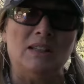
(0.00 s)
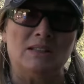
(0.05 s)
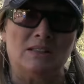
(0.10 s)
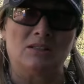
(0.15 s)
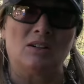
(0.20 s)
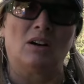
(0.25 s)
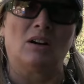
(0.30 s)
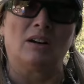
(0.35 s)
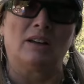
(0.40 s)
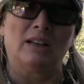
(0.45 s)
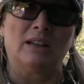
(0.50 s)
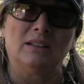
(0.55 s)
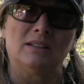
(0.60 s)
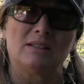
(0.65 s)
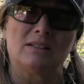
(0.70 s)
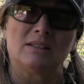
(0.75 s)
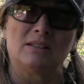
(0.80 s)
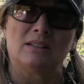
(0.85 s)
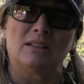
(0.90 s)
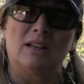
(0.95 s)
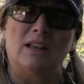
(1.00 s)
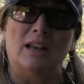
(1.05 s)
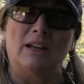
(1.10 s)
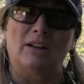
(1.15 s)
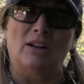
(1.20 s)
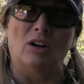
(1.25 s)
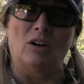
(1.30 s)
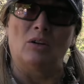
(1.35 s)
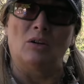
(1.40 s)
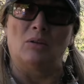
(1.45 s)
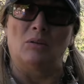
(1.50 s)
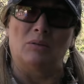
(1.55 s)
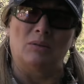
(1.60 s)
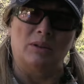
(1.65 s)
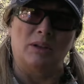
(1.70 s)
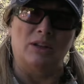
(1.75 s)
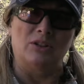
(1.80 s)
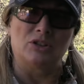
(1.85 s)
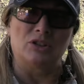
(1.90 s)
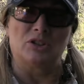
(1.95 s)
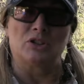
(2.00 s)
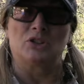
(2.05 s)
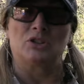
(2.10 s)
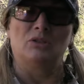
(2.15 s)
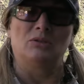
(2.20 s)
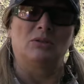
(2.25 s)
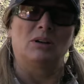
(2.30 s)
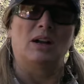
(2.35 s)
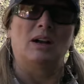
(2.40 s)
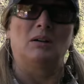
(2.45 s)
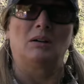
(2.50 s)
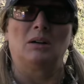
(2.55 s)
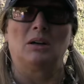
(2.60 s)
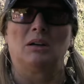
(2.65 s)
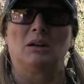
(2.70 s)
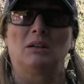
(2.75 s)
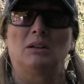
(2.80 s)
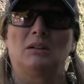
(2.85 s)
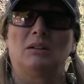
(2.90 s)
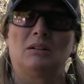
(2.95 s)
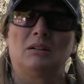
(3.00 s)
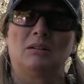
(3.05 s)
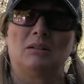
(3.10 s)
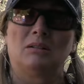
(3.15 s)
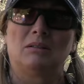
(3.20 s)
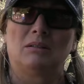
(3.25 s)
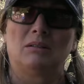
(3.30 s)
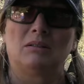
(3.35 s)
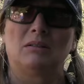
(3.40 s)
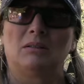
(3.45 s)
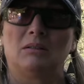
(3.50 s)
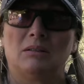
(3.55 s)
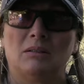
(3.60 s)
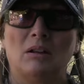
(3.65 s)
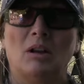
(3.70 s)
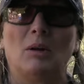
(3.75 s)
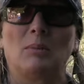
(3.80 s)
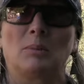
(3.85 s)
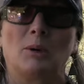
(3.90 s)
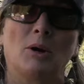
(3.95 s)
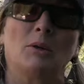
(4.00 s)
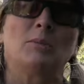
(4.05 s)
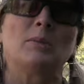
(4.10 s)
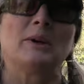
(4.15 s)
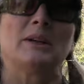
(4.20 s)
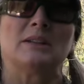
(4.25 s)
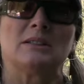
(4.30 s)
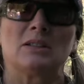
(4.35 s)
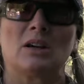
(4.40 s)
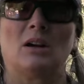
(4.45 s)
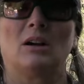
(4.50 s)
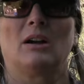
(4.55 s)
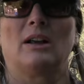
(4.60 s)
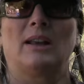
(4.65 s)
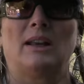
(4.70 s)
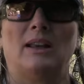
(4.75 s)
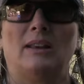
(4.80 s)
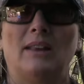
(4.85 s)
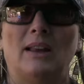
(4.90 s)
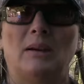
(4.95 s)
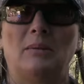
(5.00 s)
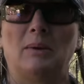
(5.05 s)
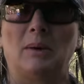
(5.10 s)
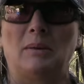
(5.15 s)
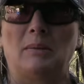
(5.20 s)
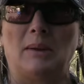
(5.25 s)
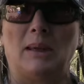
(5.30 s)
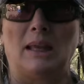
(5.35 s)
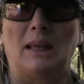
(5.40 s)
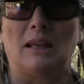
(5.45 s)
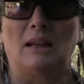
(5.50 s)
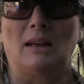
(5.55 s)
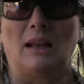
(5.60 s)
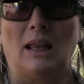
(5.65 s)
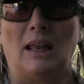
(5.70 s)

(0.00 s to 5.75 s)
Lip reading: these targets and go and just shoot our appropriate target, and that way we get